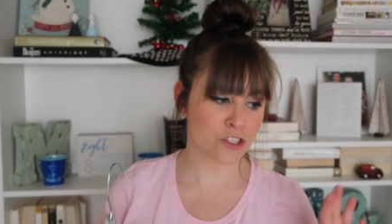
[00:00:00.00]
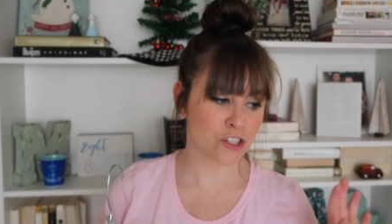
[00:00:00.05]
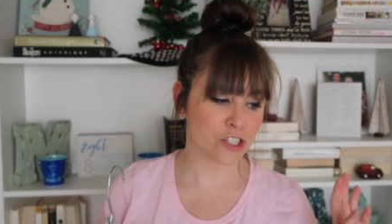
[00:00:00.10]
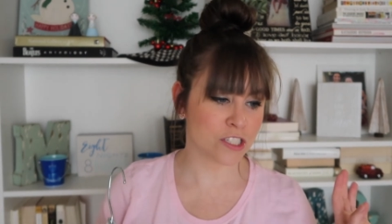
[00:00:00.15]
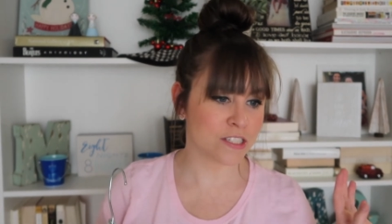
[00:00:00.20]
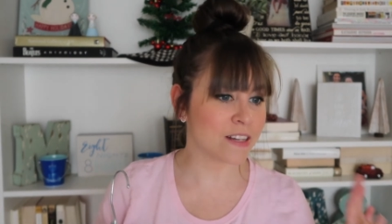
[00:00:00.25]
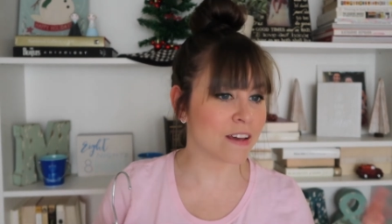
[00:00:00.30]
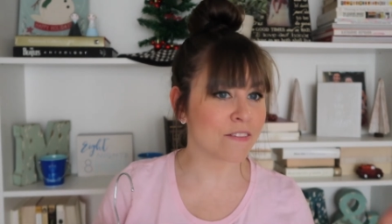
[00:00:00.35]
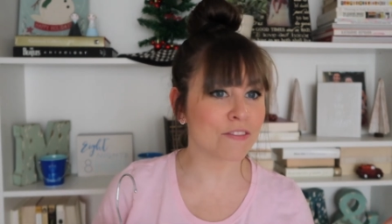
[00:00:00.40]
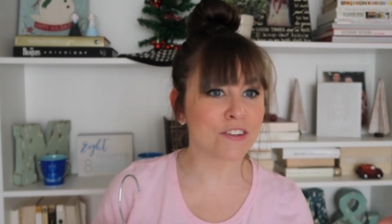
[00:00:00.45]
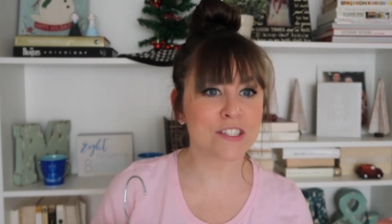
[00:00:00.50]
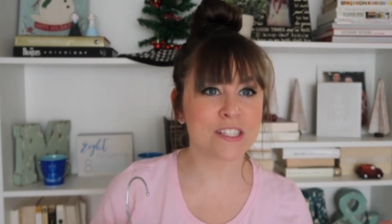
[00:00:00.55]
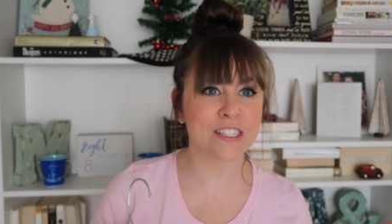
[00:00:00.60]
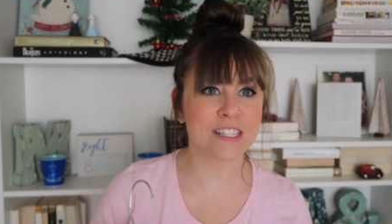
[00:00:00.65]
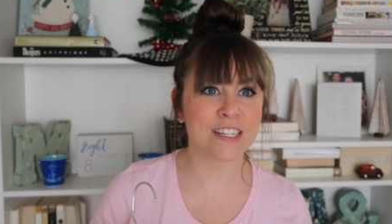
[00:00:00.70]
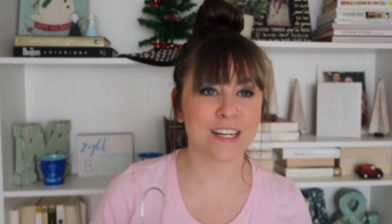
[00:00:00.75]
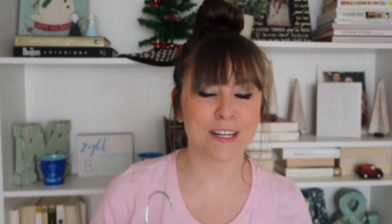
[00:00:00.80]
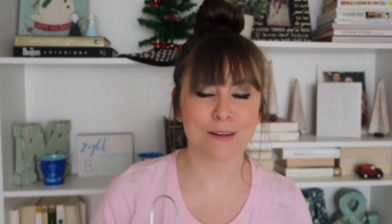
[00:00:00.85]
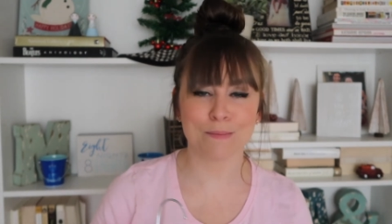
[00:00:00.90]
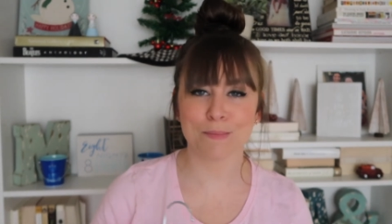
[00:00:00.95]
She's never
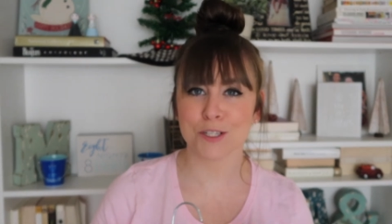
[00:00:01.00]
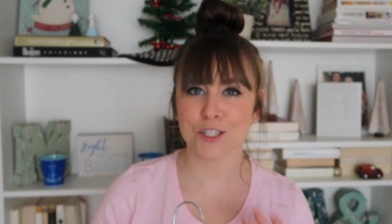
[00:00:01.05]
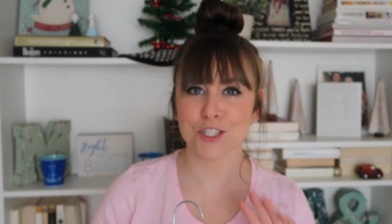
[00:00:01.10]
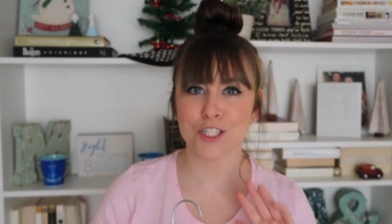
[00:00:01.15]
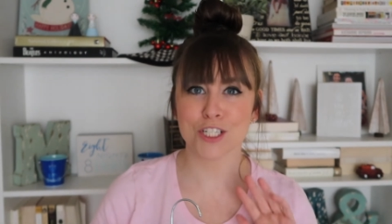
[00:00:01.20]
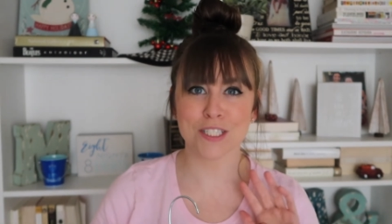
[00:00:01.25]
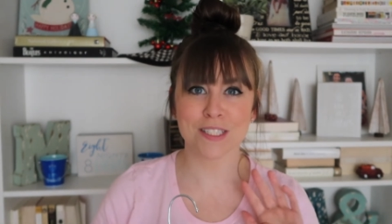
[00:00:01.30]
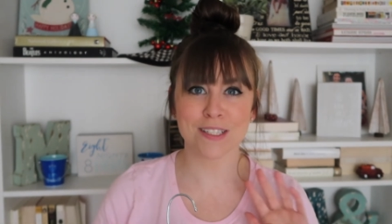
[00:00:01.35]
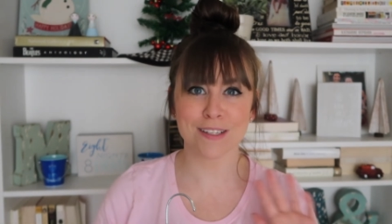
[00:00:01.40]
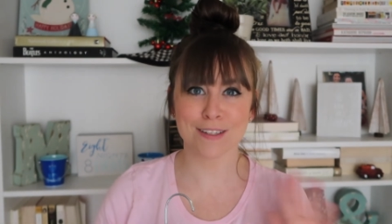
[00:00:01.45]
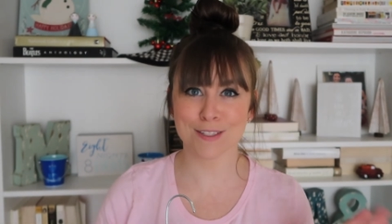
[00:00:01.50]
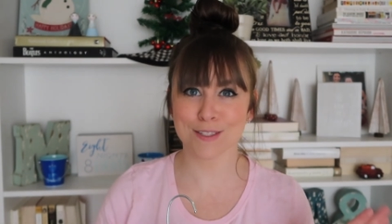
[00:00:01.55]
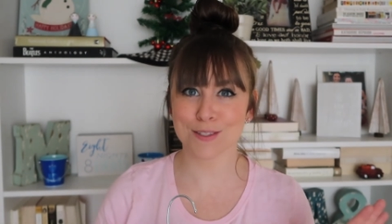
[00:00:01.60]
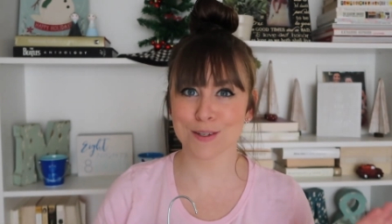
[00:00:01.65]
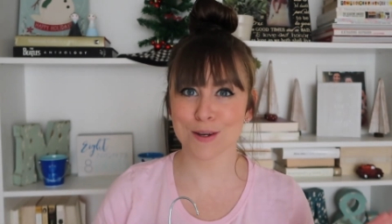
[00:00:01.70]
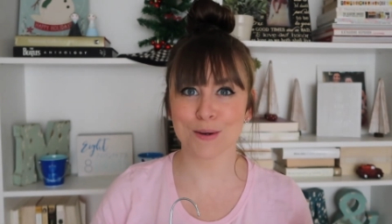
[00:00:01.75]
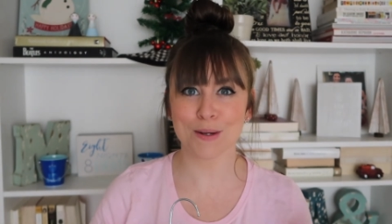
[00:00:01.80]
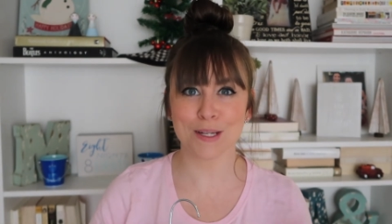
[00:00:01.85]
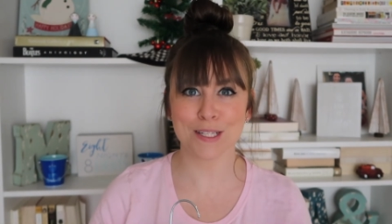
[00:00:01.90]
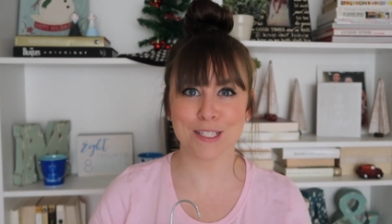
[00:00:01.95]
seen it, but she's like
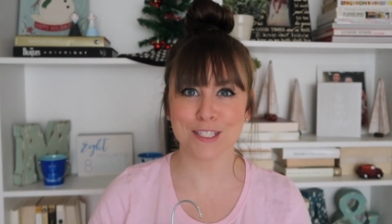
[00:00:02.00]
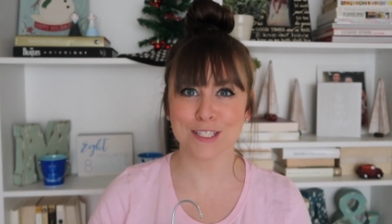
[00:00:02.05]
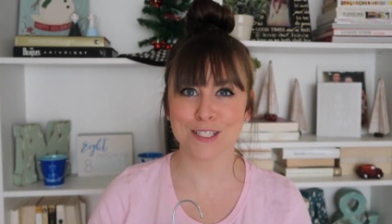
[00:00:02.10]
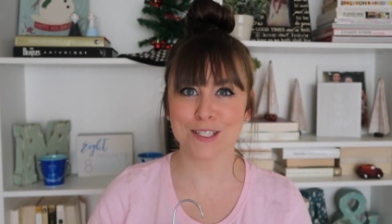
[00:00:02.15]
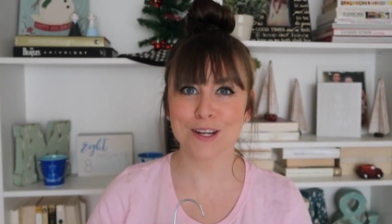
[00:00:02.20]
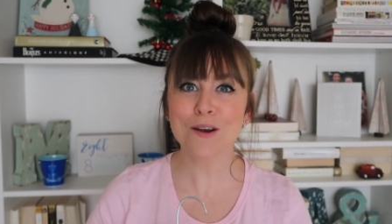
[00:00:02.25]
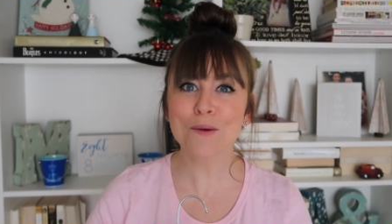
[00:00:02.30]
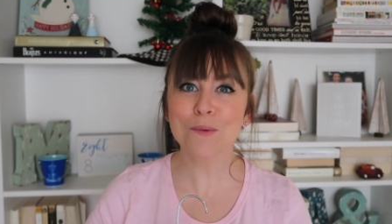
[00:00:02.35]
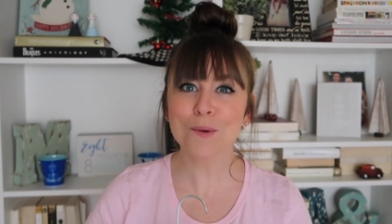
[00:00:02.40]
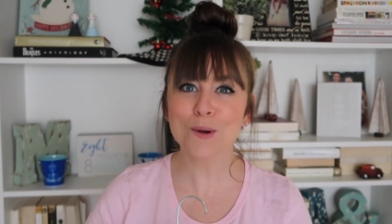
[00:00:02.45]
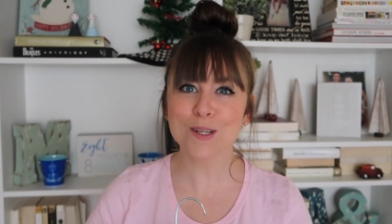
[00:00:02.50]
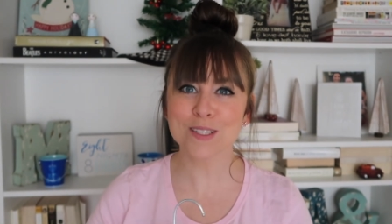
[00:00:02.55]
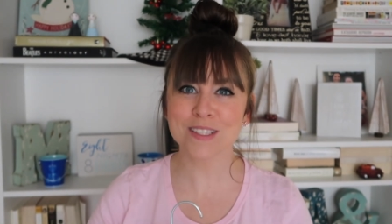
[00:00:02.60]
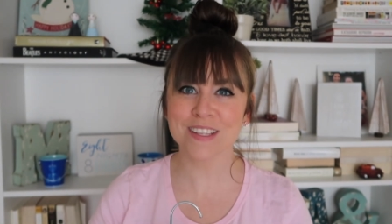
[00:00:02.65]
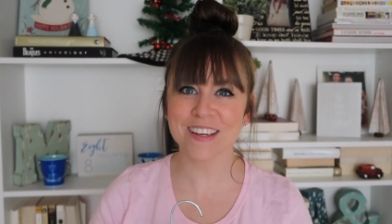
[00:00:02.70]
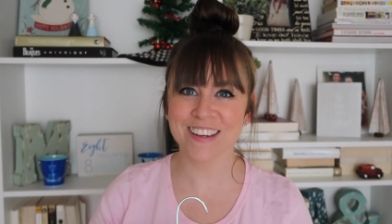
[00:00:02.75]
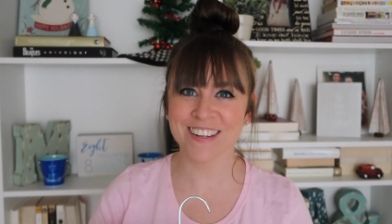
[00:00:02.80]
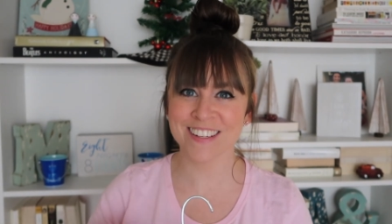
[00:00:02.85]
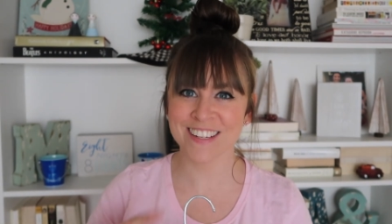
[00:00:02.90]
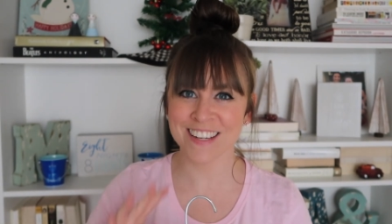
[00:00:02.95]
so into Star Wars
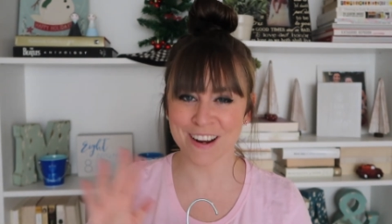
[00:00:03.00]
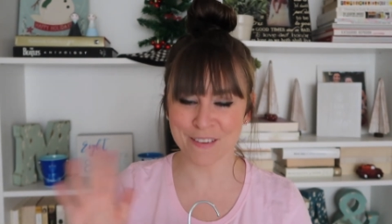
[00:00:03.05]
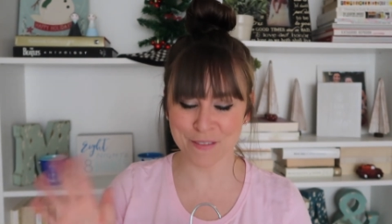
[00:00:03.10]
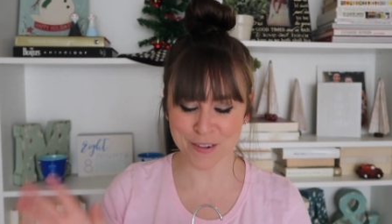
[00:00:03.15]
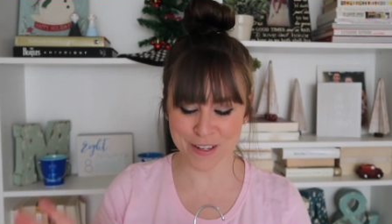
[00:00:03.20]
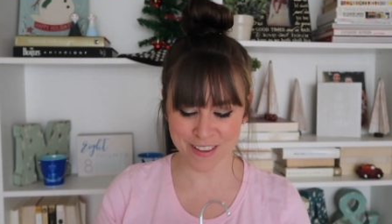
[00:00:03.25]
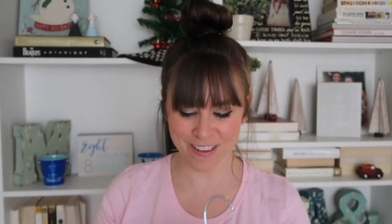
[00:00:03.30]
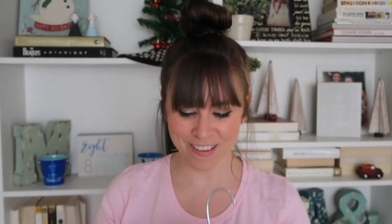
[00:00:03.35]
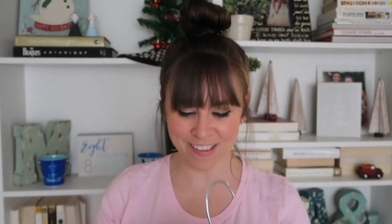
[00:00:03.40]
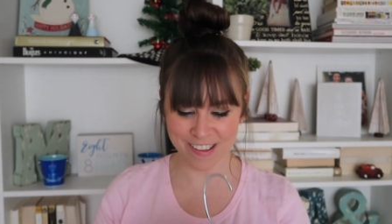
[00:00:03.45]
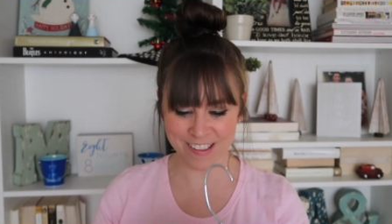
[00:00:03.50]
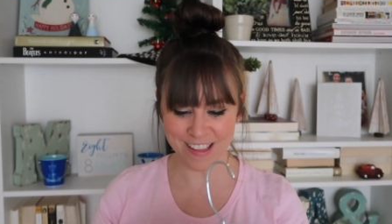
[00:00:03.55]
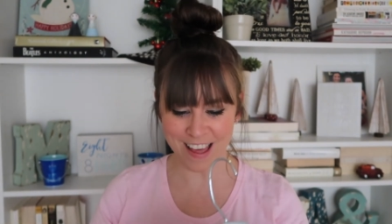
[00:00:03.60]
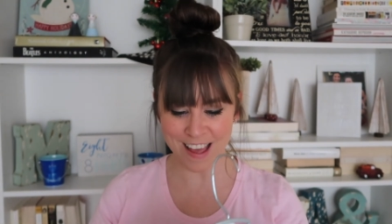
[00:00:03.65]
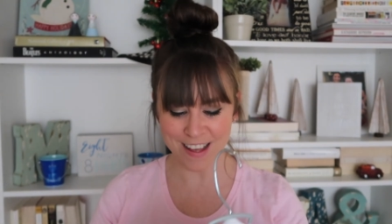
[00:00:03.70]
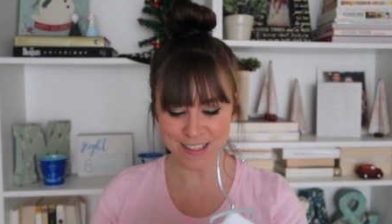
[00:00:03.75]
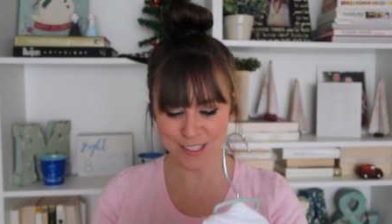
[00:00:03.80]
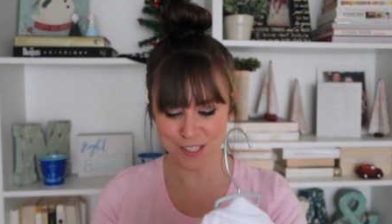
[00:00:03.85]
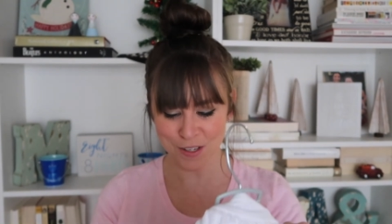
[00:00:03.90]
land and everything like that.